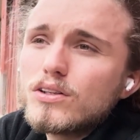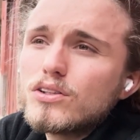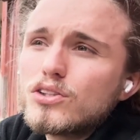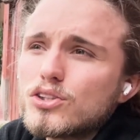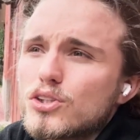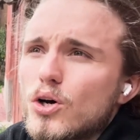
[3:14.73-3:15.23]

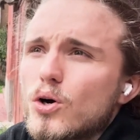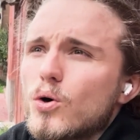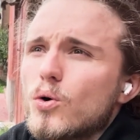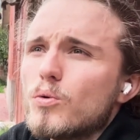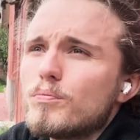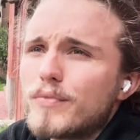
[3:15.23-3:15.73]

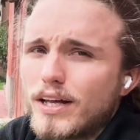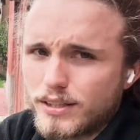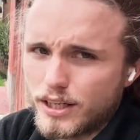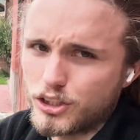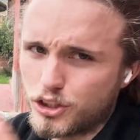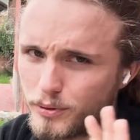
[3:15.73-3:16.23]
So, not
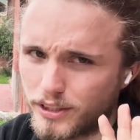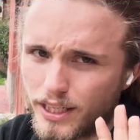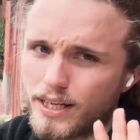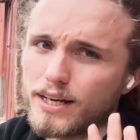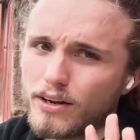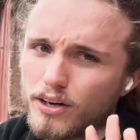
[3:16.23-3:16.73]
that I should be
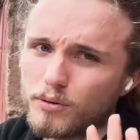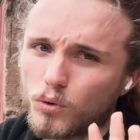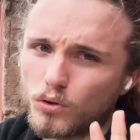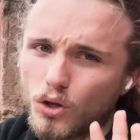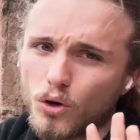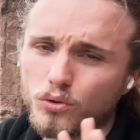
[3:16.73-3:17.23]
taking out any
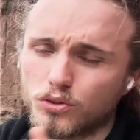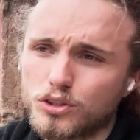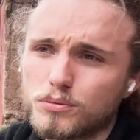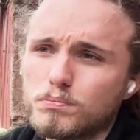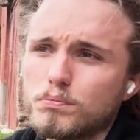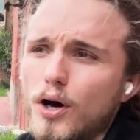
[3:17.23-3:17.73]
more
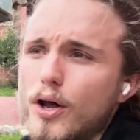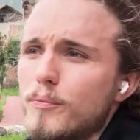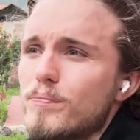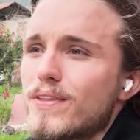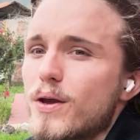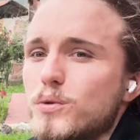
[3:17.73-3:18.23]
loans, but
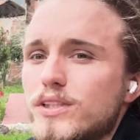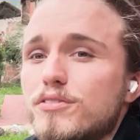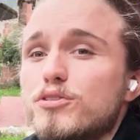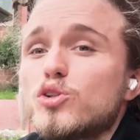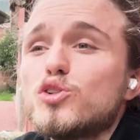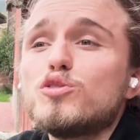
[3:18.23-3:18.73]
it was
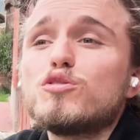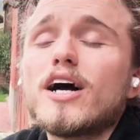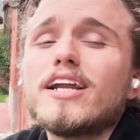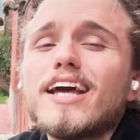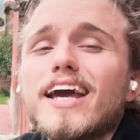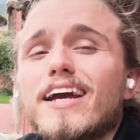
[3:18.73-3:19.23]
difficult to
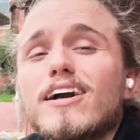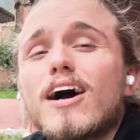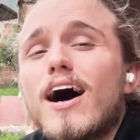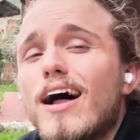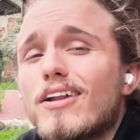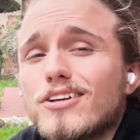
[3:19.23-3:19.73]
find a
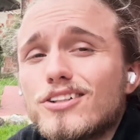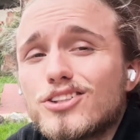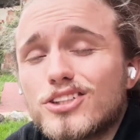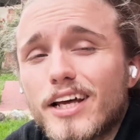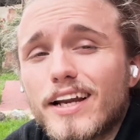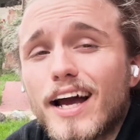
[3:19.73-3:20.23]

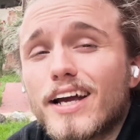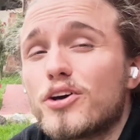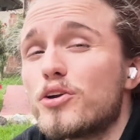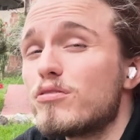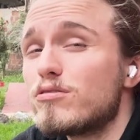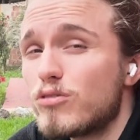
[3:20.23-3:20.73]
college that I could
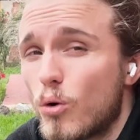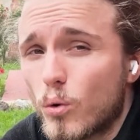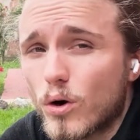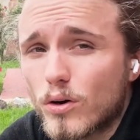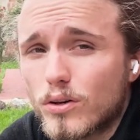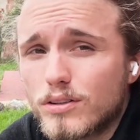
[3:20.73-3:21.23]

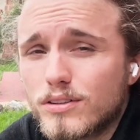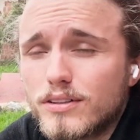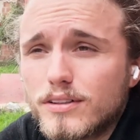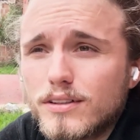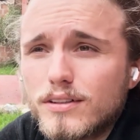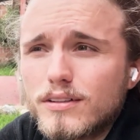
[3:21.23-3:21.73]
afford
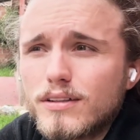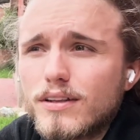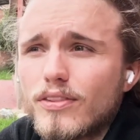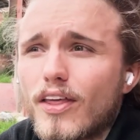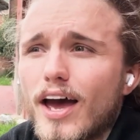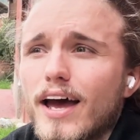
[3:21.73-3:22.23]

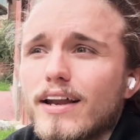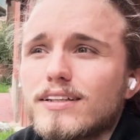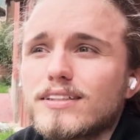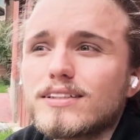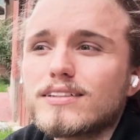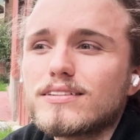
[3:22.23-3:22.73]

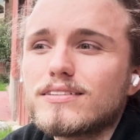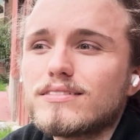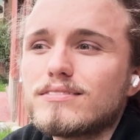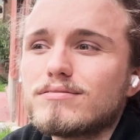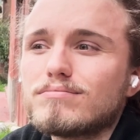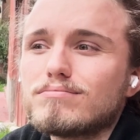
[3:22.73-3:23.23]
that
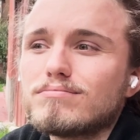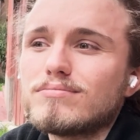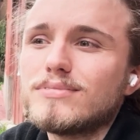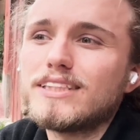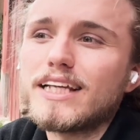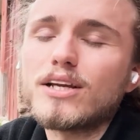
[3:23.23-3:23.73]

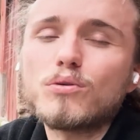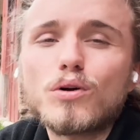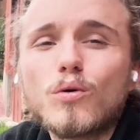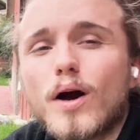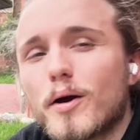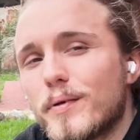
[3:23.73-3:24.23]
didn't
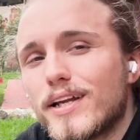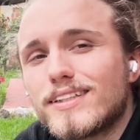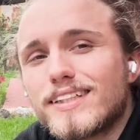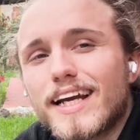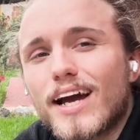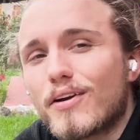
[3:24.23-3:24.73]
require me to
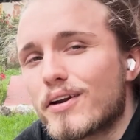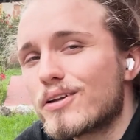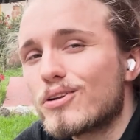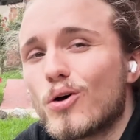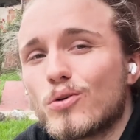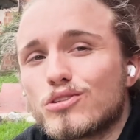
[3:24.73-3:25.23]
take out any
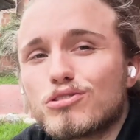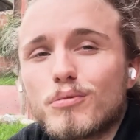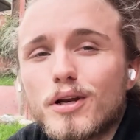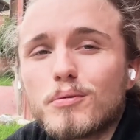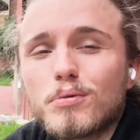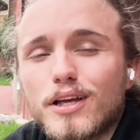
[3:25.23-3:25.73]
loans from
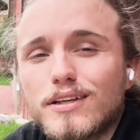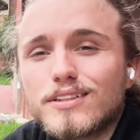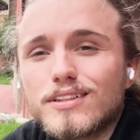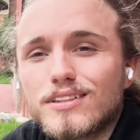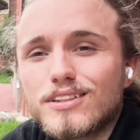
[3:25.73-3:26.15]
any places.